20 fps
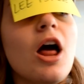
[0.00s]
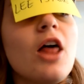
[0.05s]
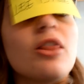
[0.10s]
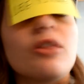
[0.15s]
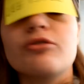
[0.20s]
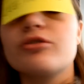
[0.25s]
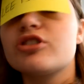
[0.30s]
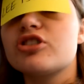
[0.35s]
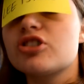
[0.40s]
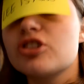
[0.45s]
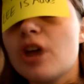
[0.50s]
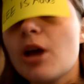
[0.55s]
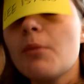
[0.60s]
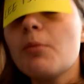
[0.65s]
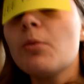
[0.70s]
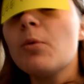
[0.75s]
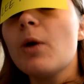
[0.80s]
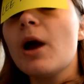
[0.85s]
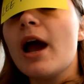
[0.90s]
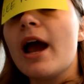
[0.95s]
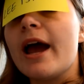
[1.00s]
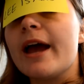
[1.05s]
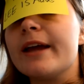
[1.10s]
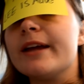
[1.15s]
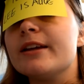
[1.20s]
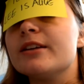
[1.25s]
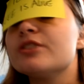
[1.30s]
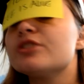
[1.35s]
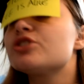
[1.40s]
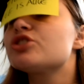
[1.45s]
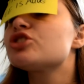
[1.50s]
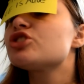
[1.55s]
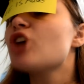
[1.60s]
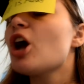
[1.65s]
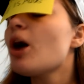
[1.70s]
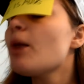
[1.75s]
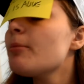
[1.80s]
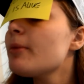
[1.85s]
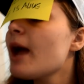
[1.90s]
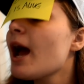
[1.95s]
There is some way,
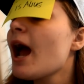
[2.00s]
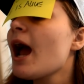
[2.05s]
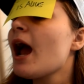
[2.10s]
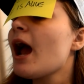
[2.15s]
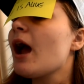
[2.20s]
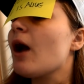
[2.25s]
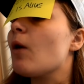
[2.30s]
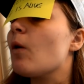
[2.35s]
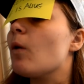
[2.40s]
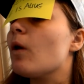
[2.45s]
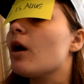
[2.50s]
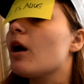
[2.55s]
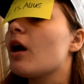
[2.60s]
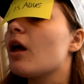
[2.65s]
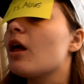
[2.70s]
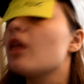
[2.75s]
somehow,